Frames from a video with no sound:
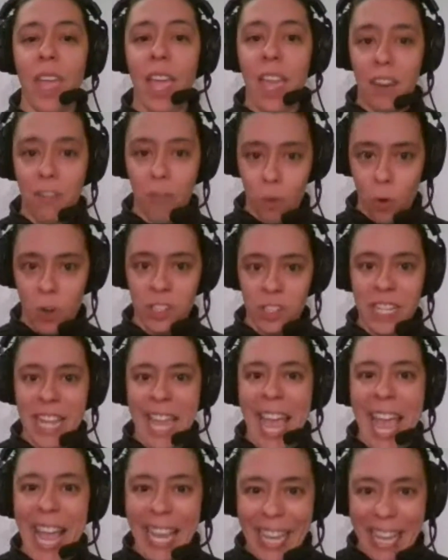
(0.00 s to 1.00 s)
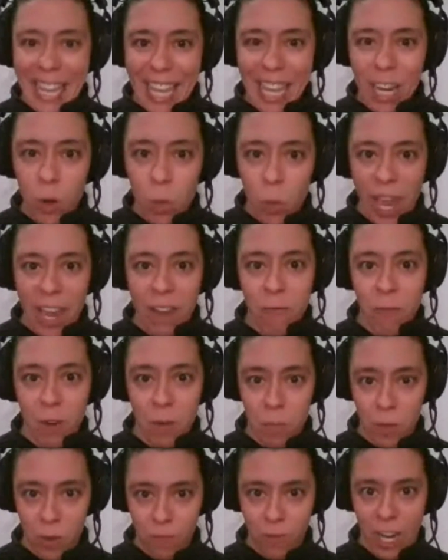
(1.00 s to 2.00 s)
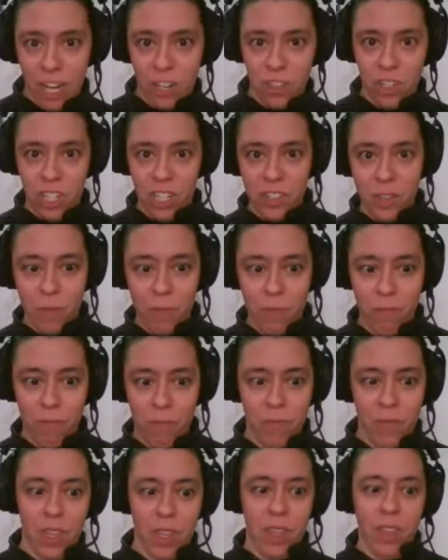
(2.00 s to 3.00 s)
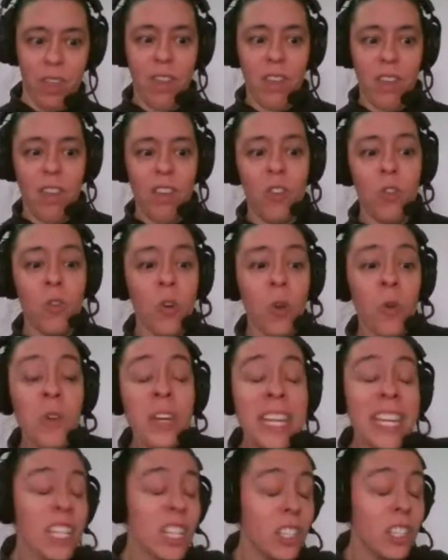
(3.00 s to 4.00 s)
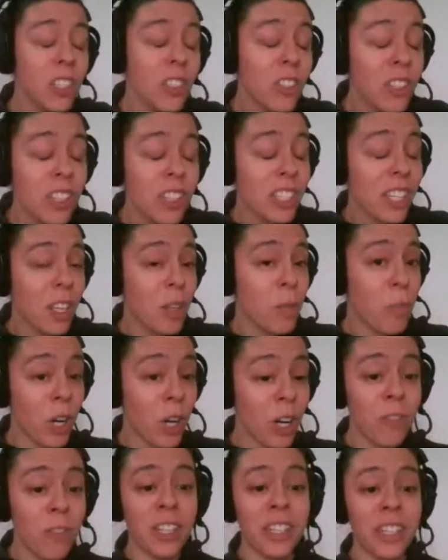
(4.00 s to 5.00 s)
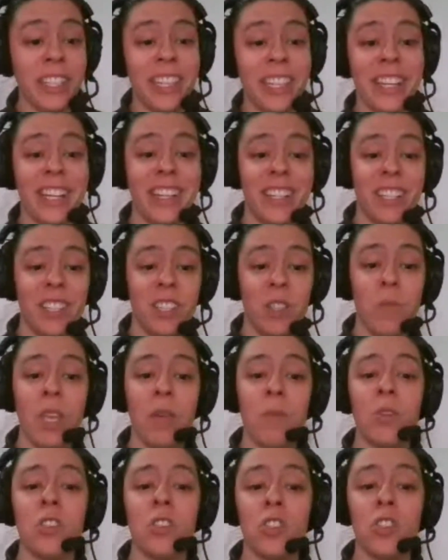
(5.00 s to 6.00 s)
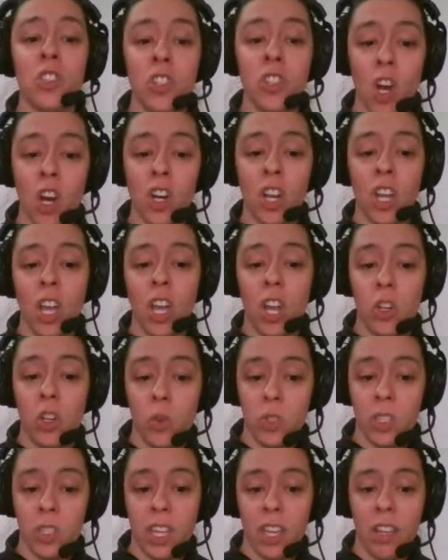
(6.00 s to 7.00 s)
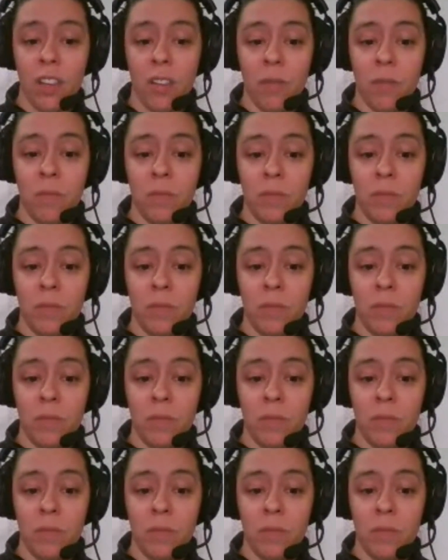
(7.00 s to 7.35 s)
And of course, get away from perfectionism. You don't need to learn a skill perfectly to be able to start a new skill.